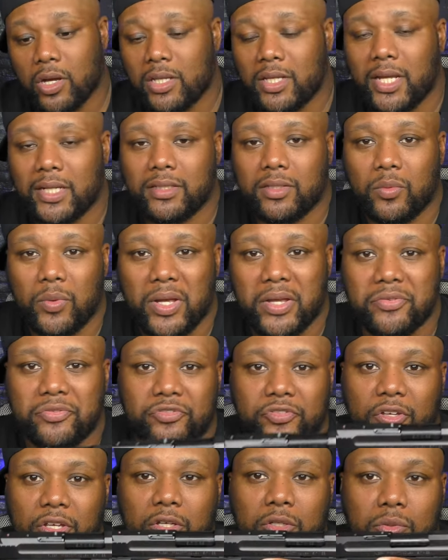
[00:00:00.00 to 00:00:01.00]
I like the way it
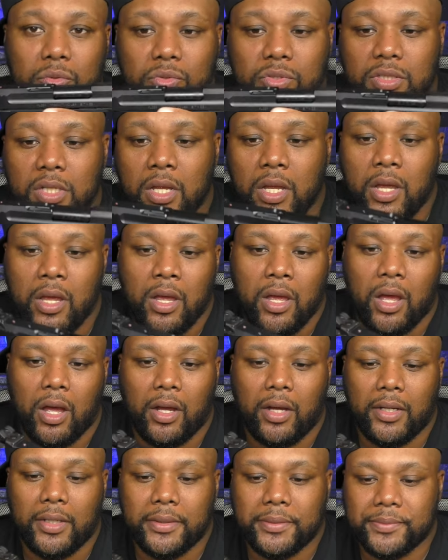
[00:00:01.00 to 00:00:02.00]
feels.
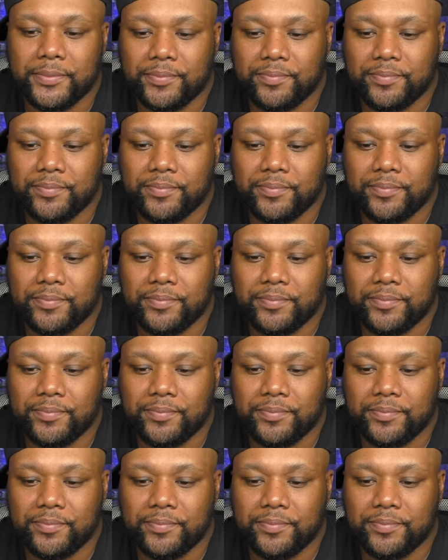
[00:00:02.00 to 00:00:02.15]
I